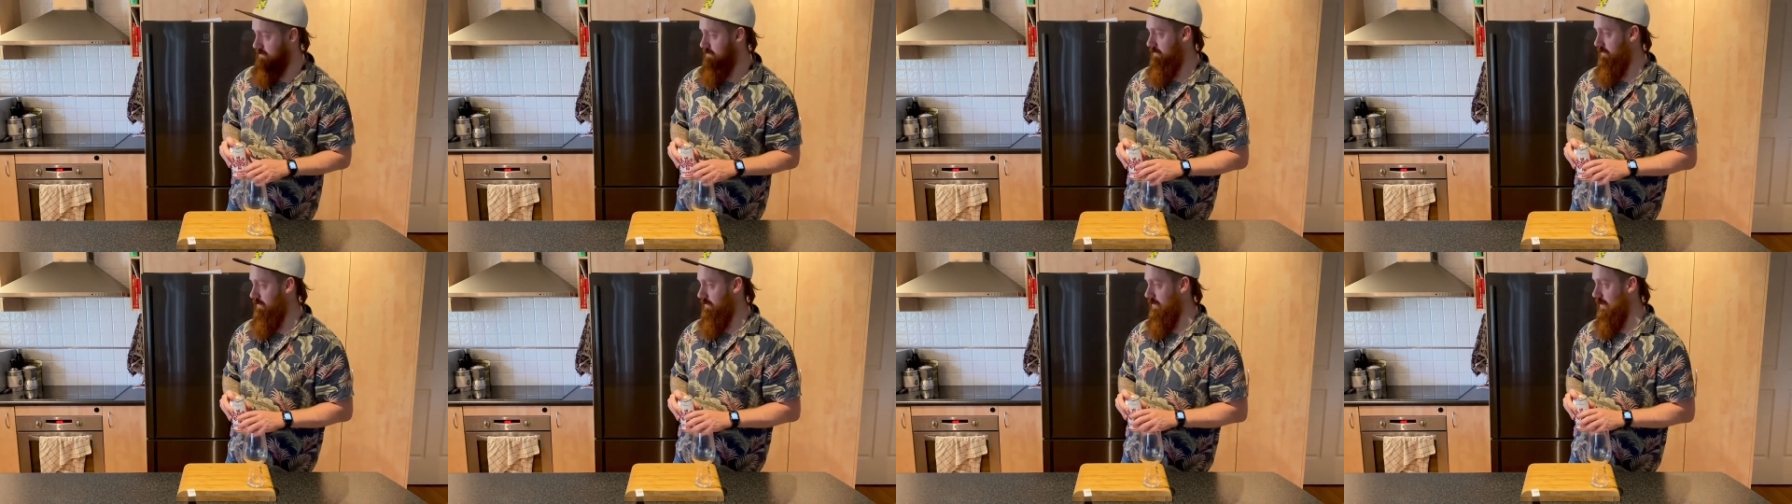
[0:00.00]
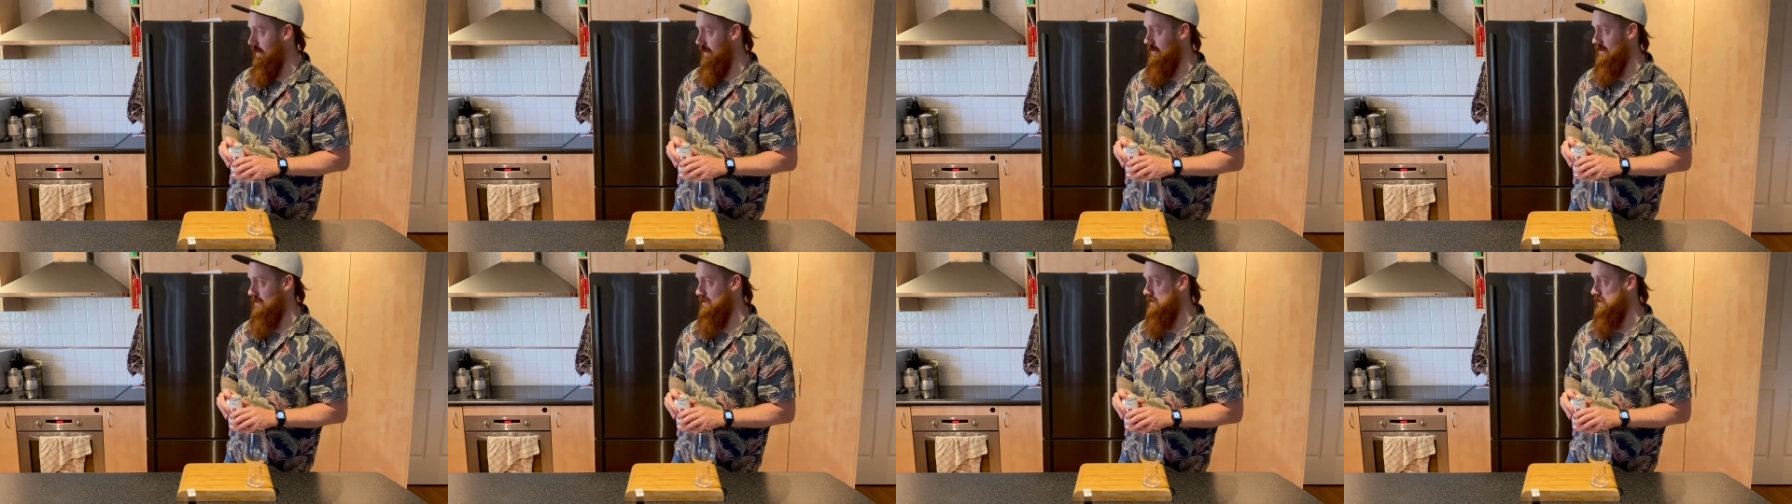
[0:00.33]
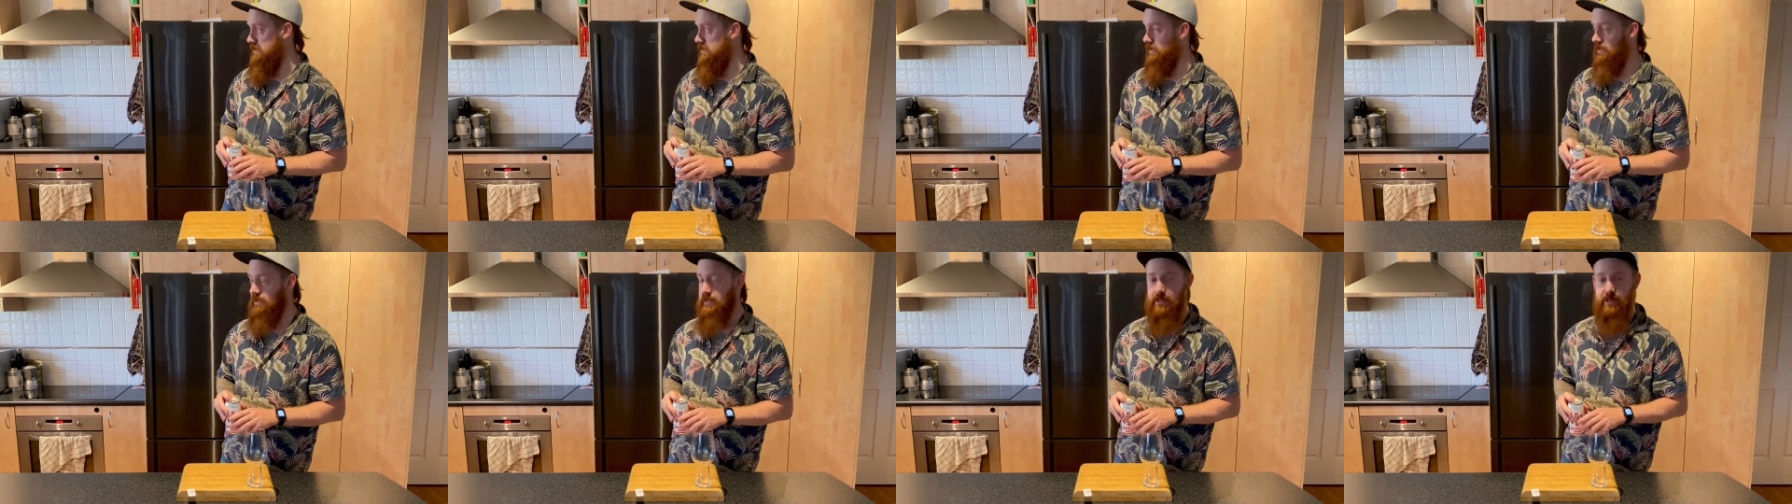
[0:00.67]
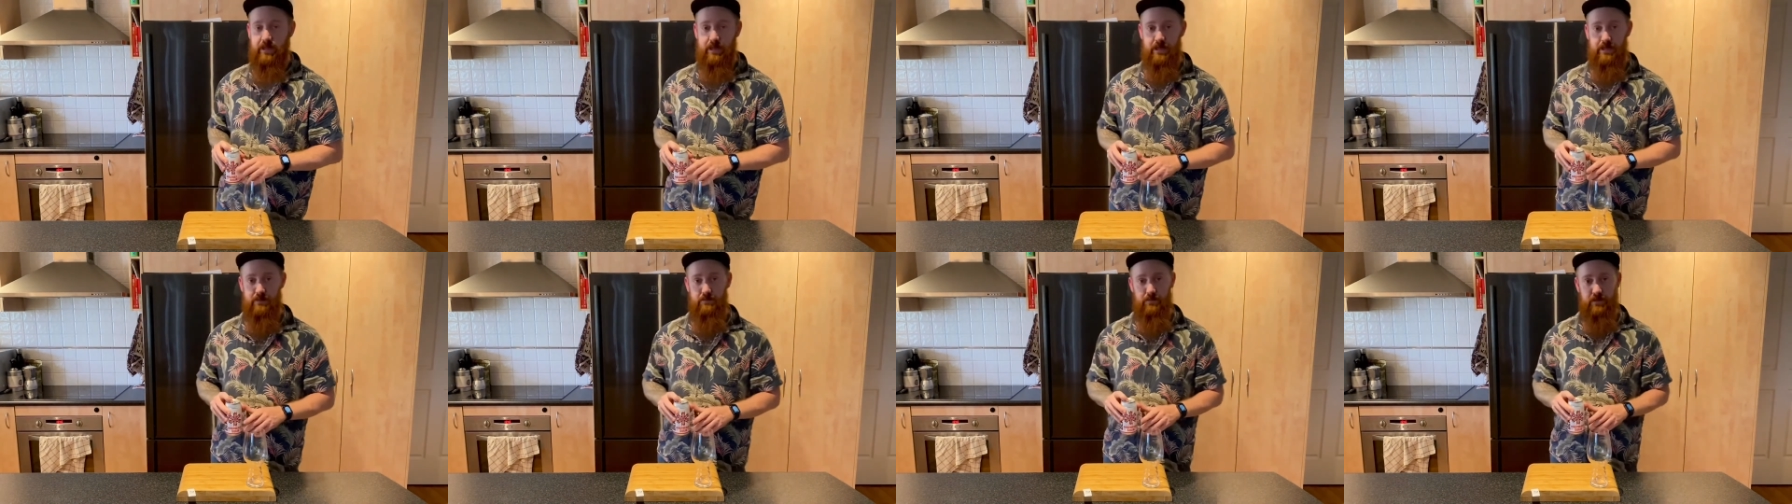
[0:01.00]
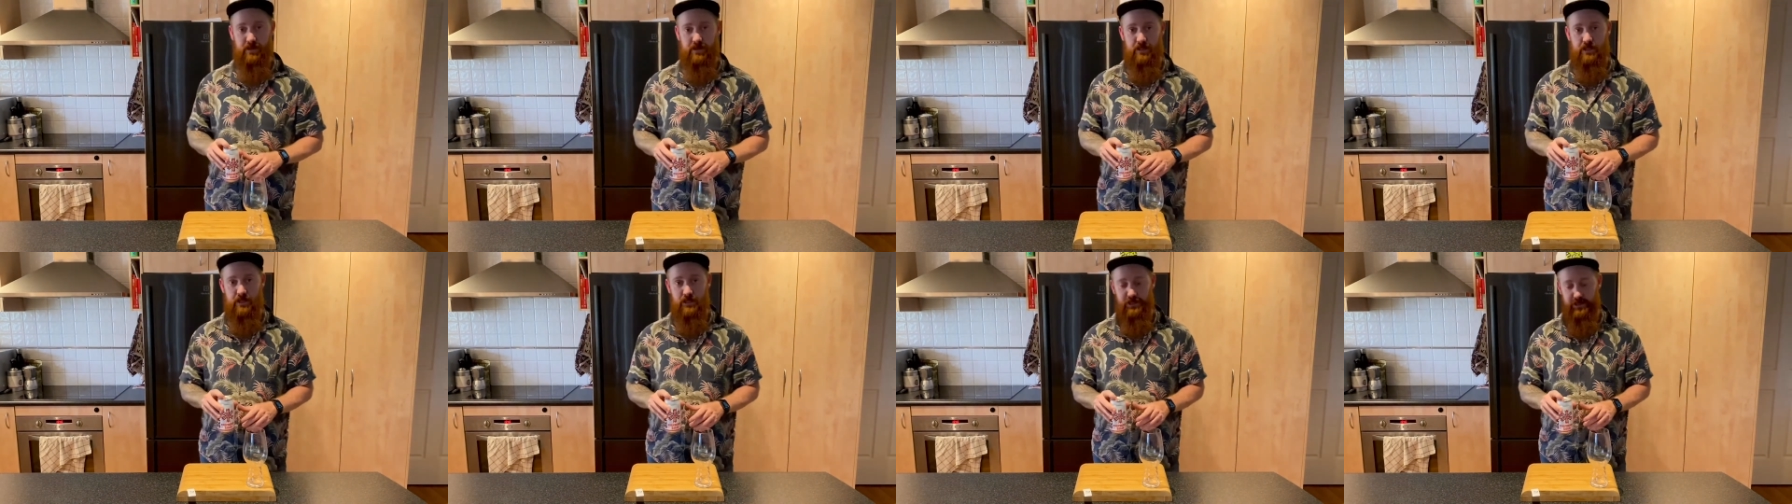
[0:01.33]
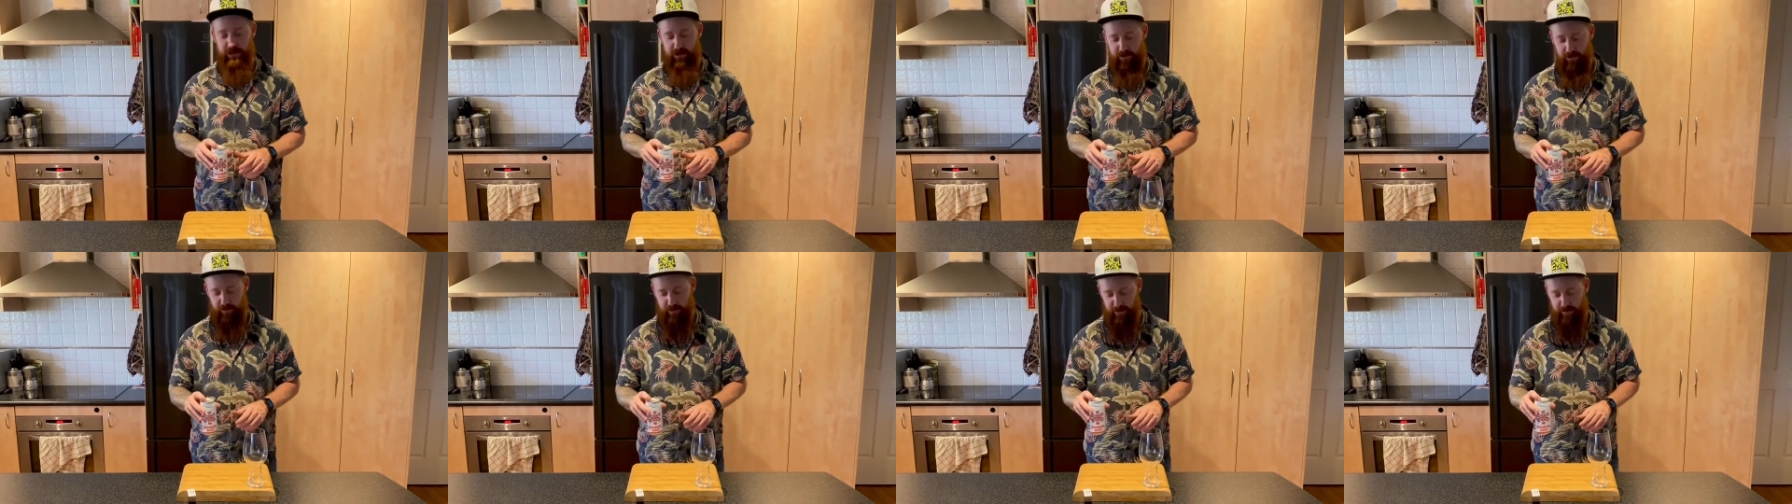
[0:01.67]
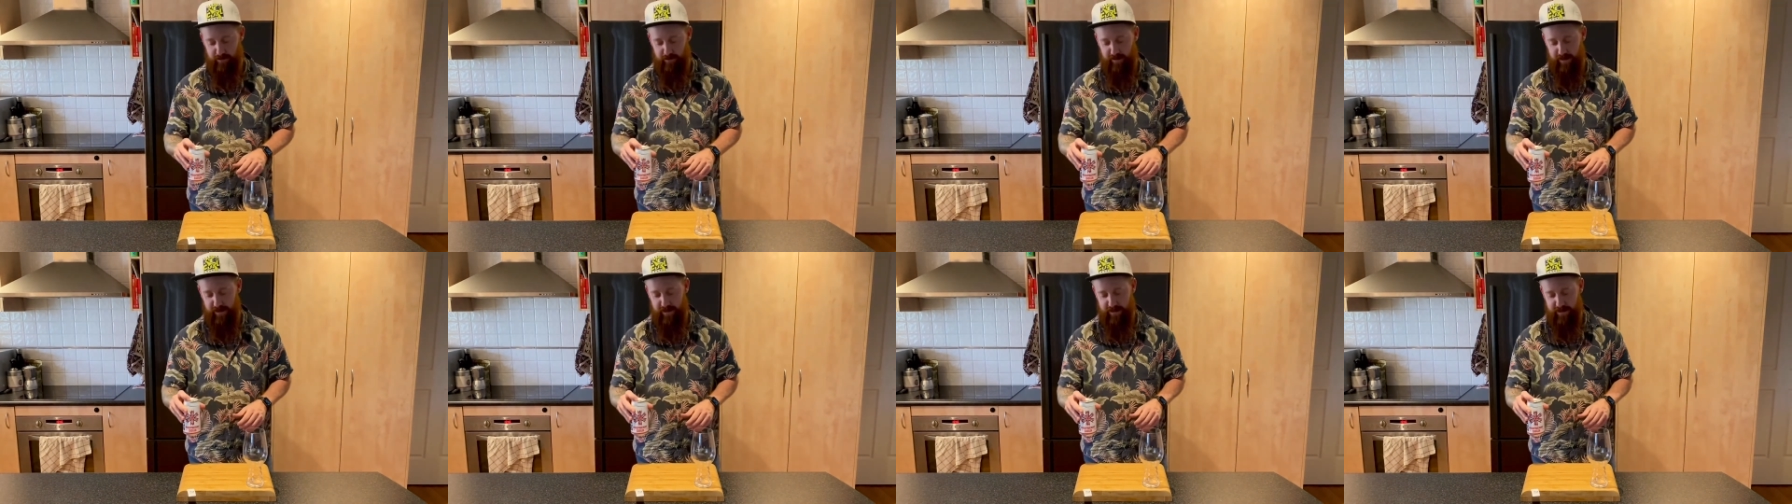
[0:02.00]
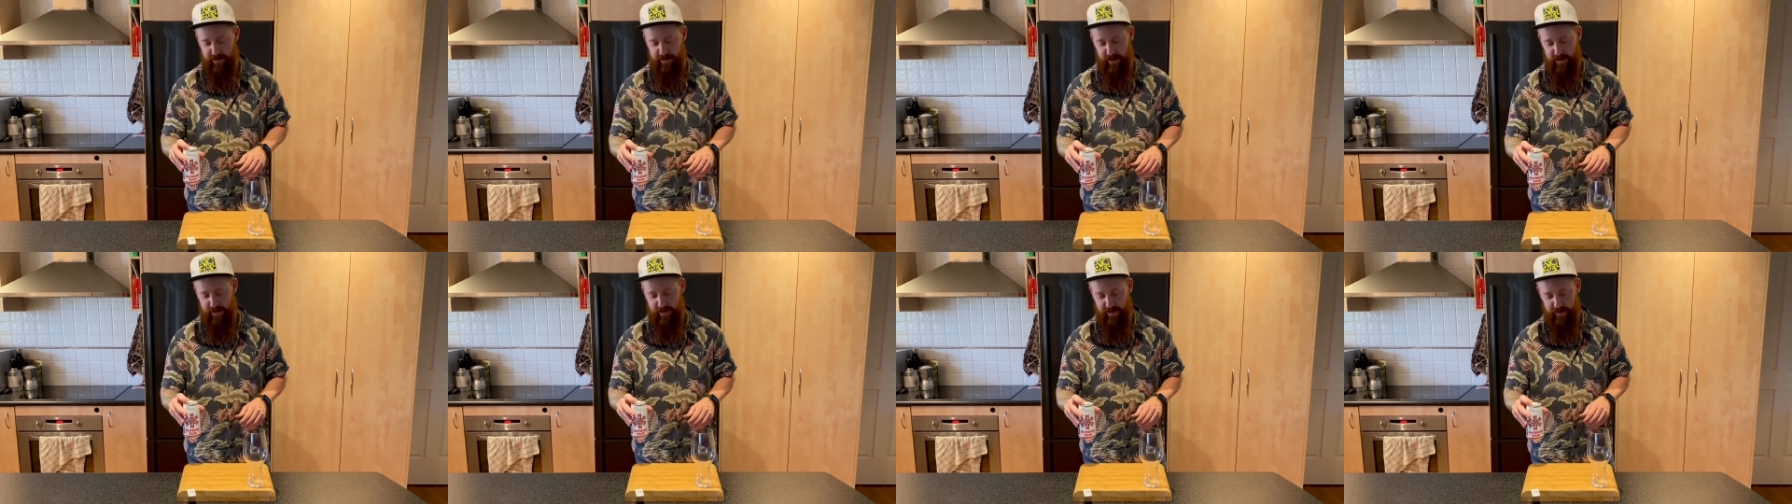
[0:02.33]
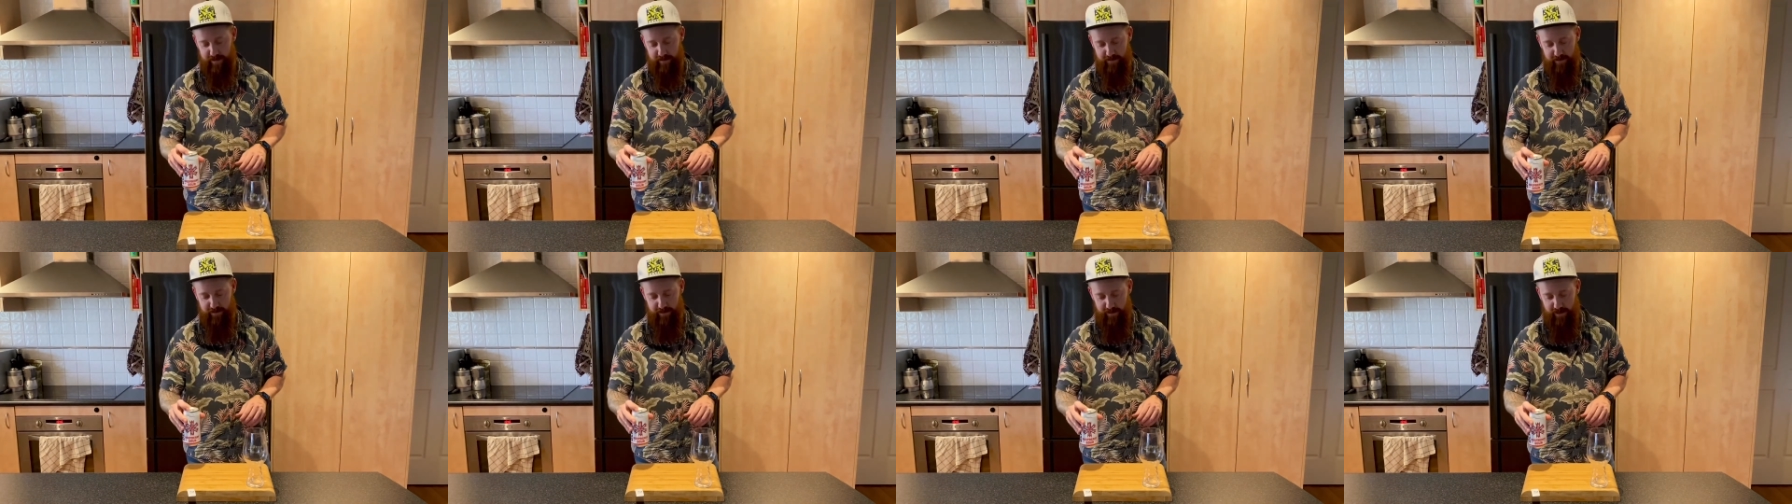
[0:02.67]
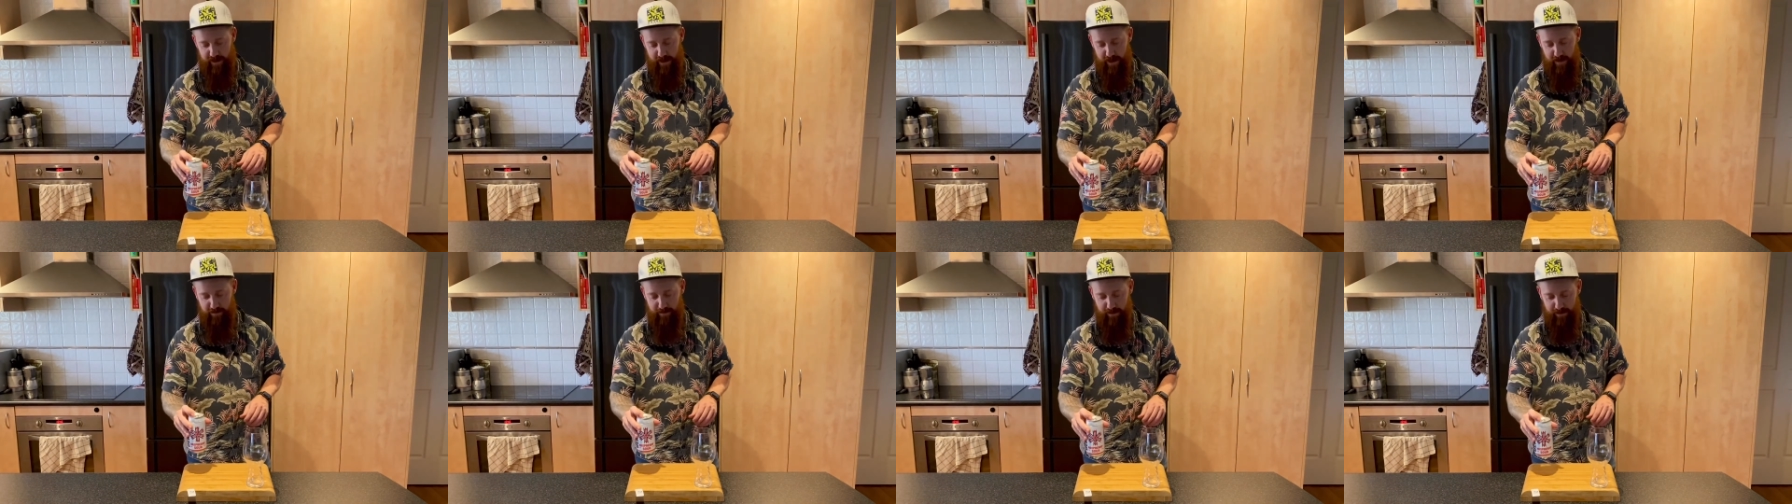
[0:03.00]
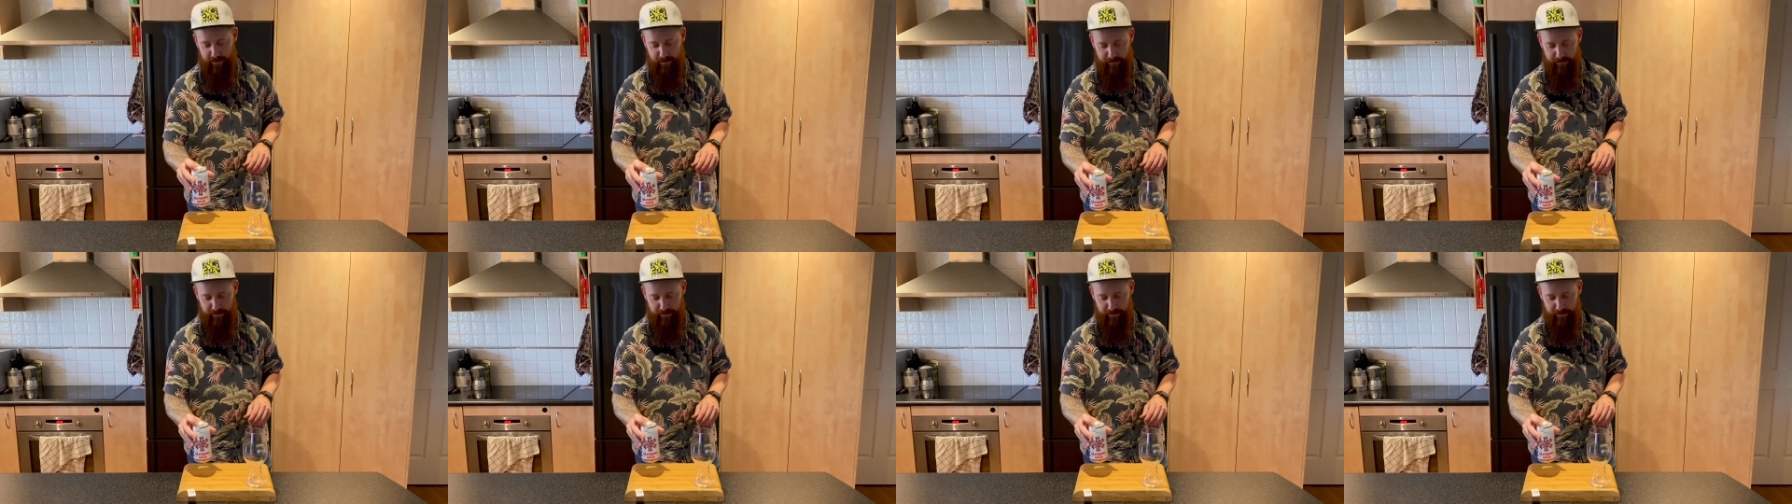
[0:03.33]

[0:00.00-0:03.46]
going to be drinking it in my kitchen on a rainy day here in Canberra.